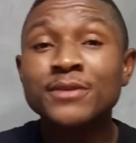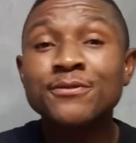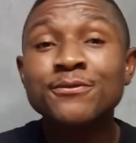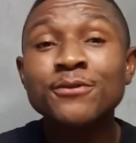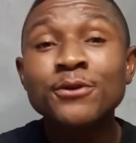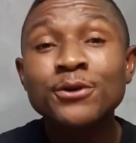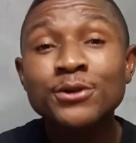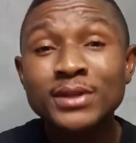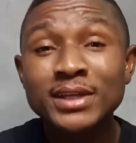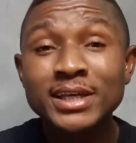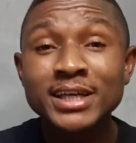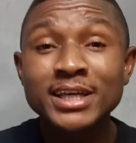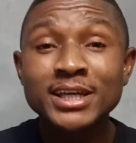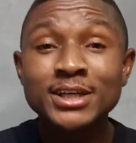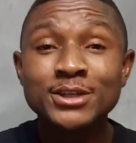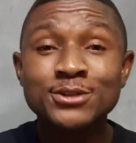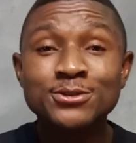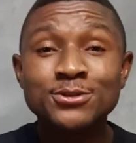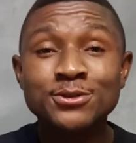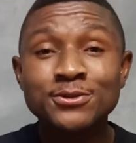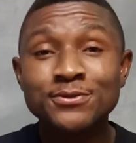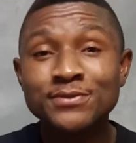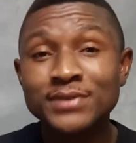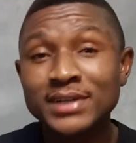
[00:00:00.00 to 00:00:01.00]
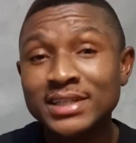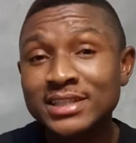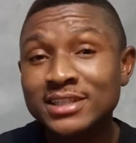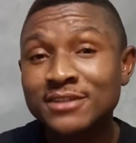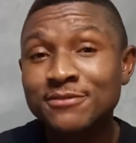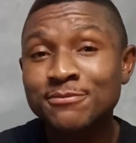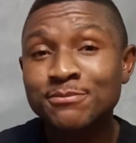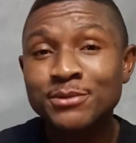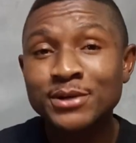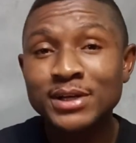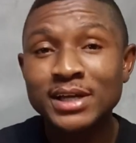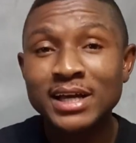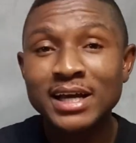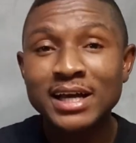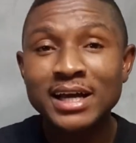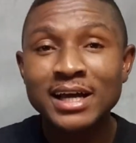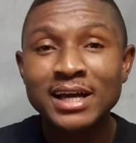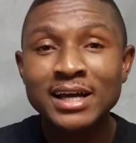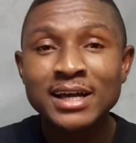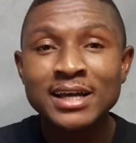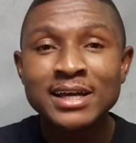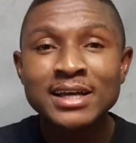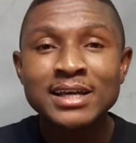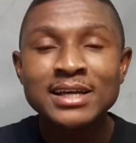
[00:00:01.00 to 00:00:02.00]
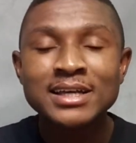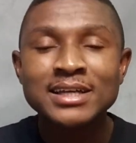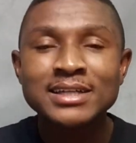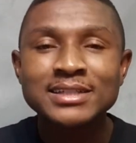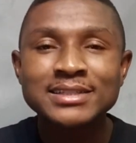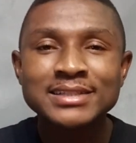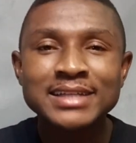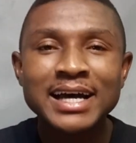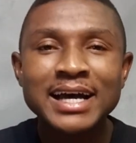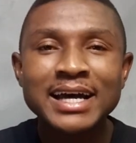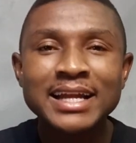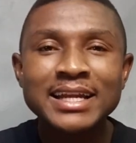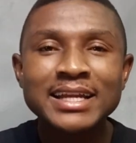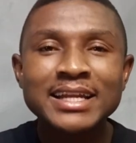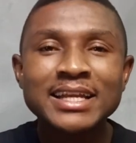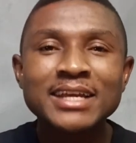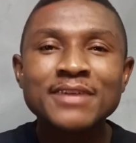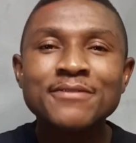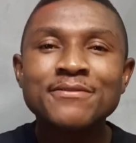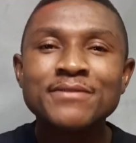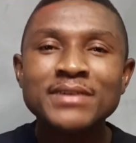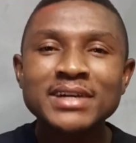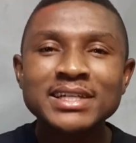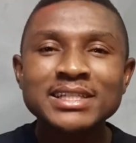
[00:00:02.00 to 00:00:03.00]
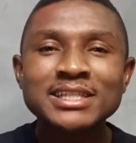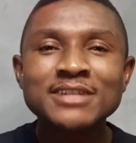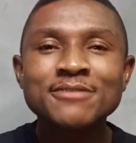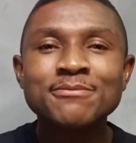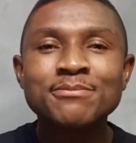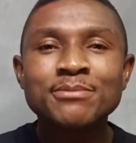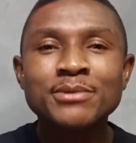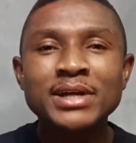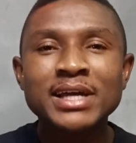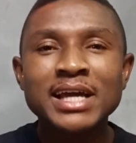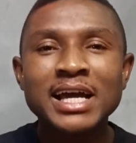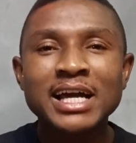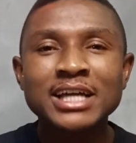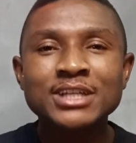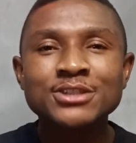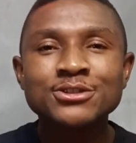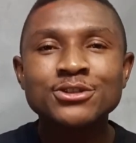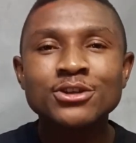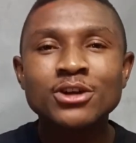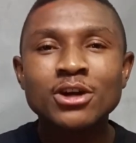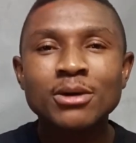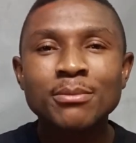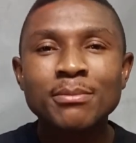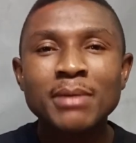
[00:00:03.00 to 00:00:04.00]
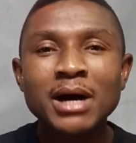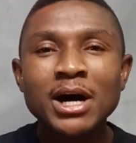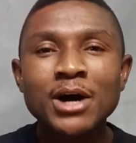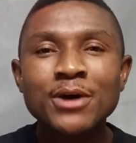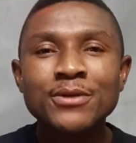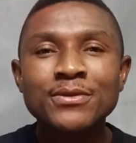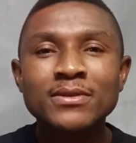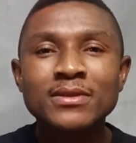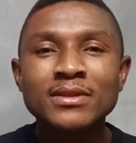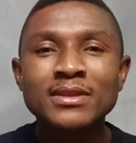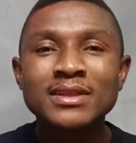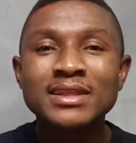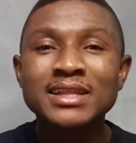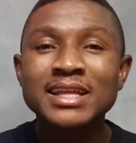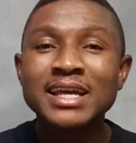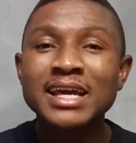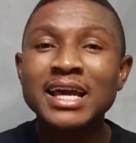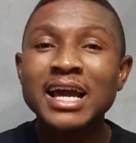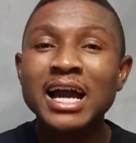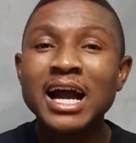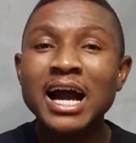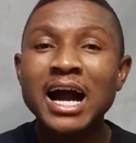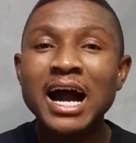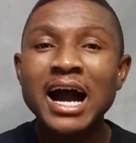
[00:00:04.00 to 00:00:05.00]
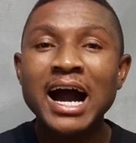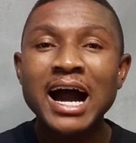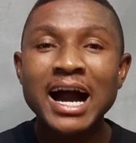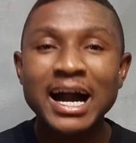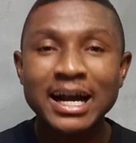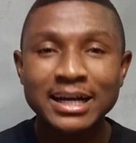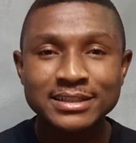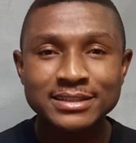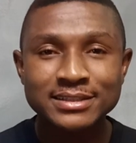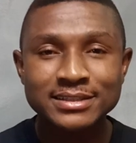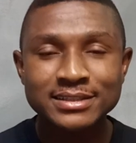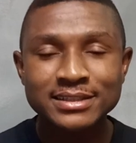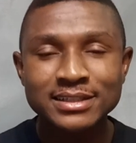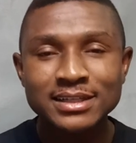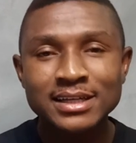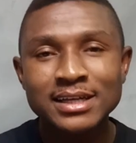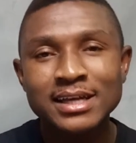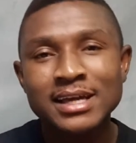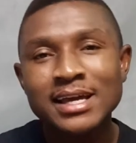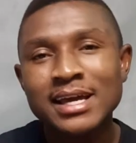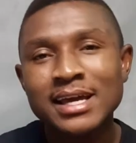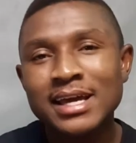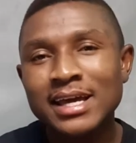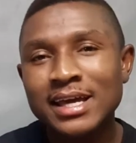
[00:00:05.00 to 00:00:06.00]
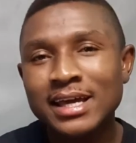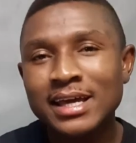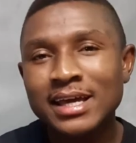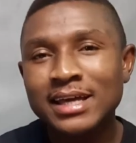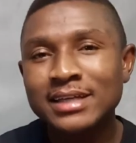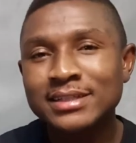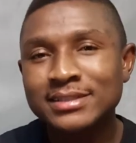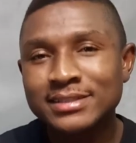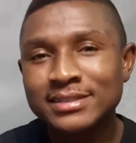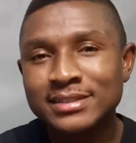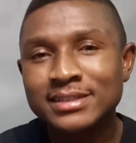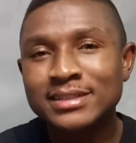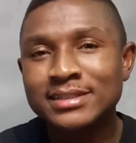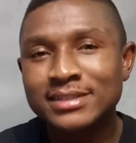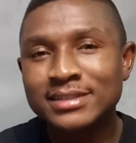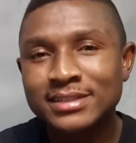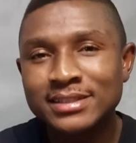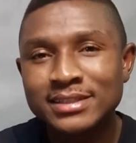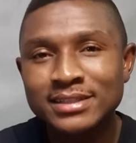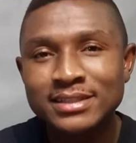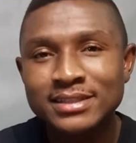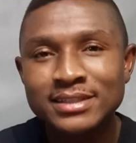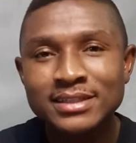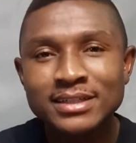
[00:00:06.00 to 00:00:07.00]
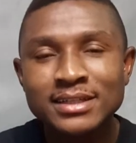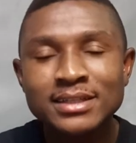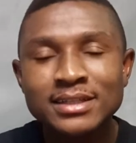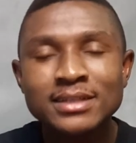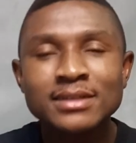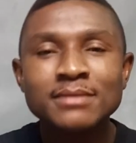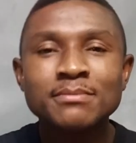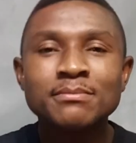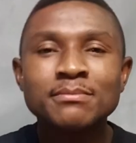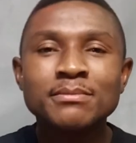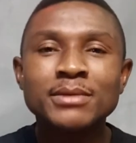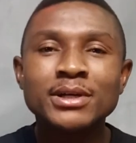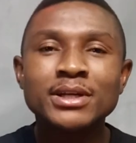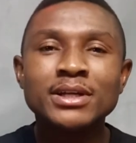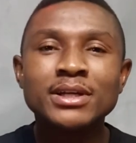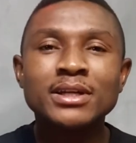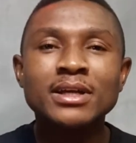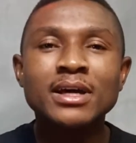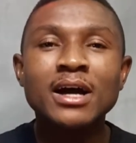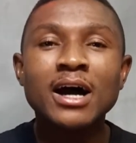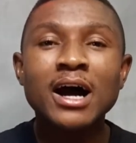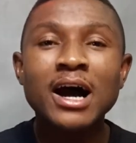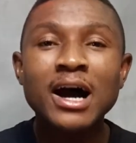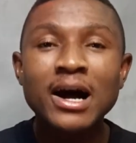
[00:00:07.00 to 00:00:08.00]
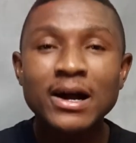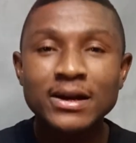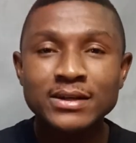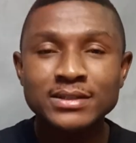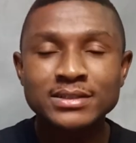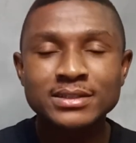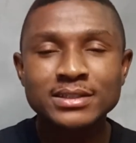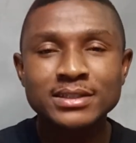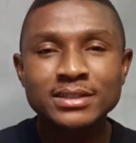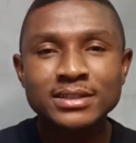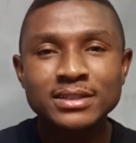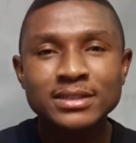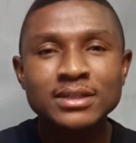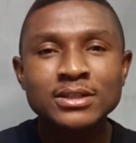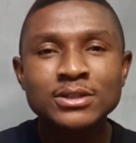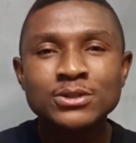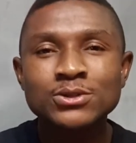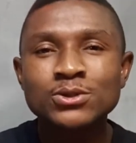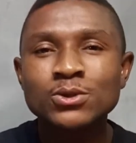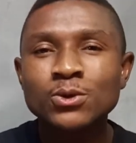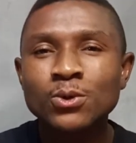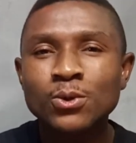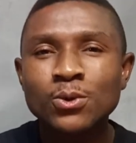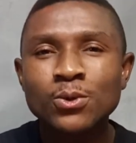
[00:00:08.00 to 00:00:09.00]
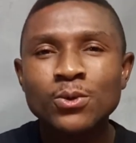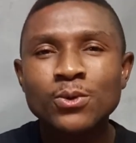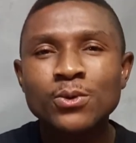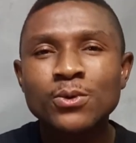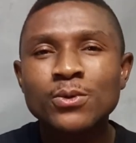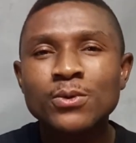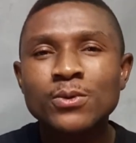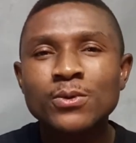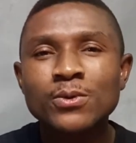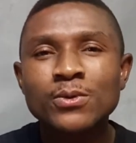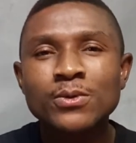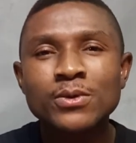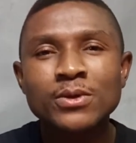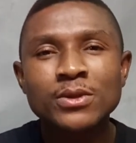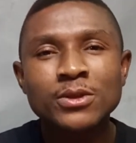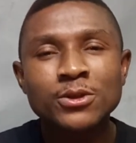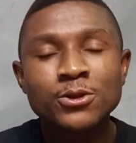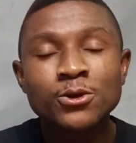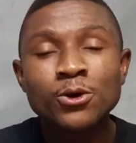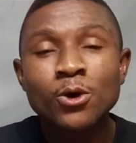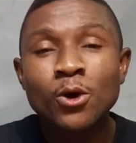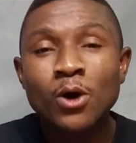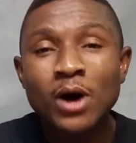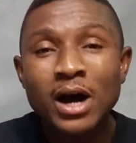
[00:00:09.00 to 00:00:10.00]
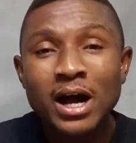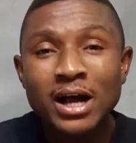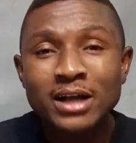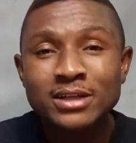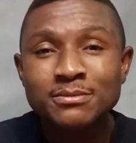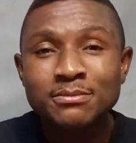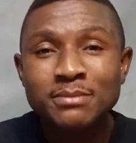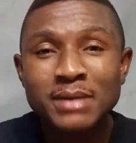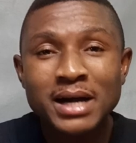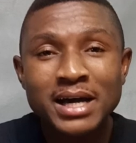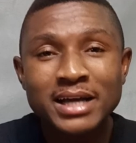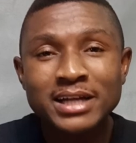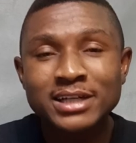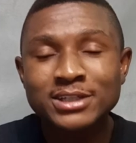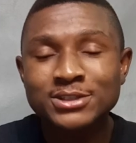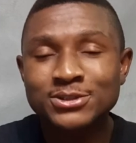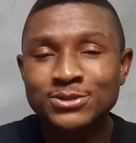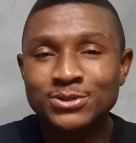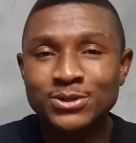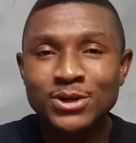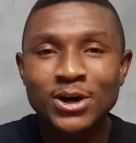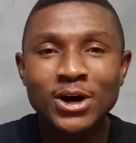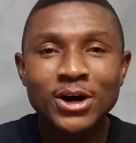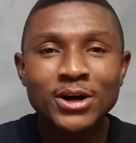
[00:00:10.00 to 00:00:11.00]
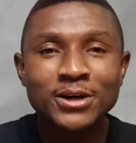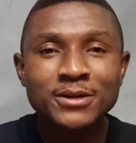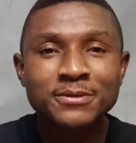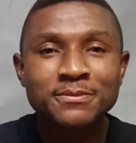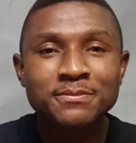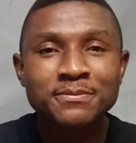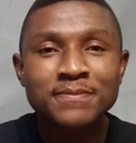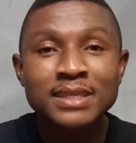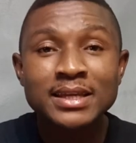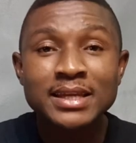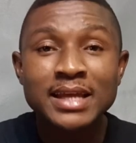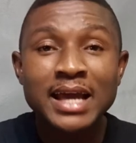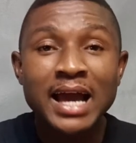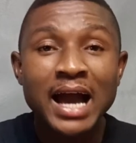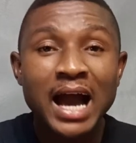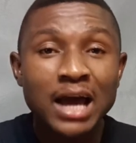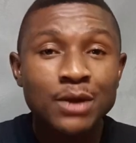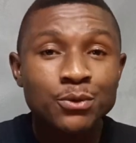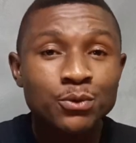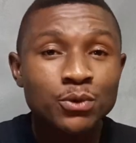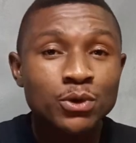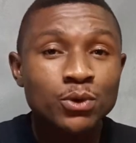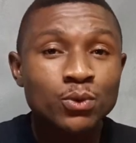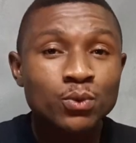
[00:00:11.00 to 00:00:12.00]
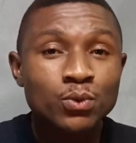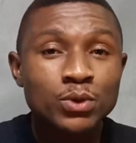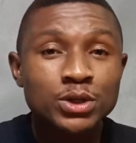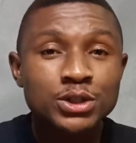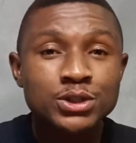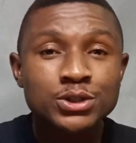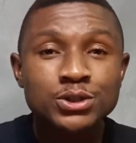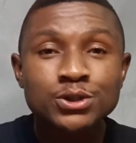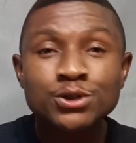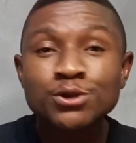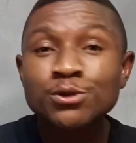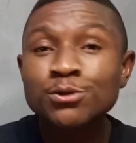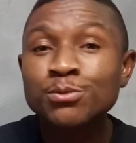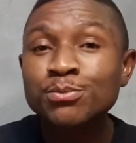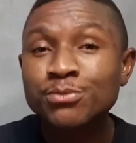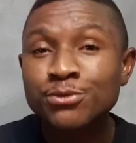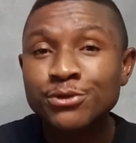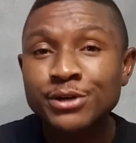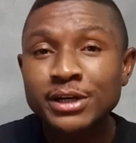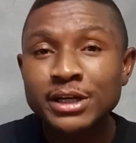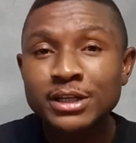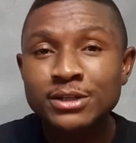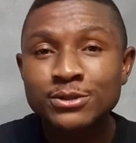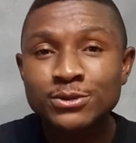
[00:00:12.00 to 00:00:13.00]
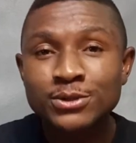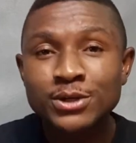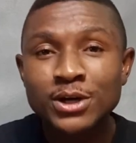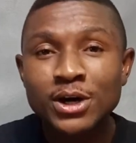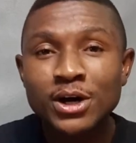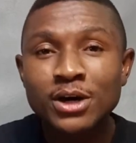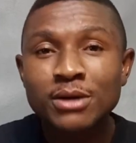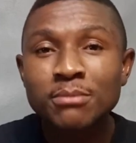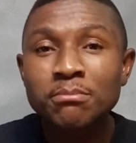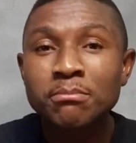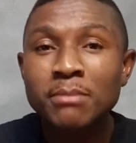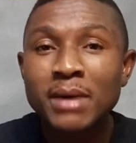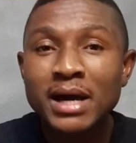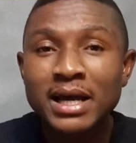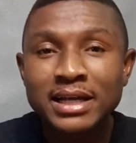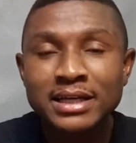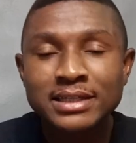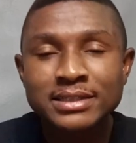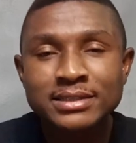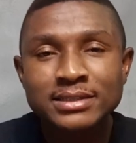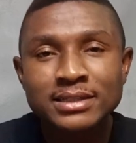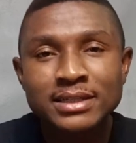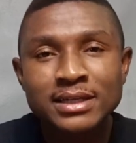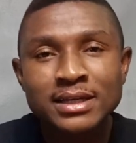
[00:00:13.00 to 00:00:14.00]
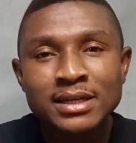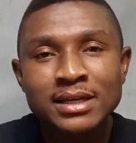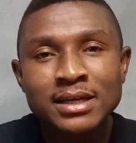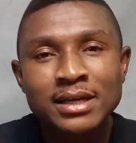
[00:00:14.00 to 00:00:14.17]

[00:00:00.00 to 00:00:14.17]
fourth key to effective prayer is that effective prayer is not about the act, A-C-T, but the heart. So your heart matters to God. The heart with which you pray to God matters.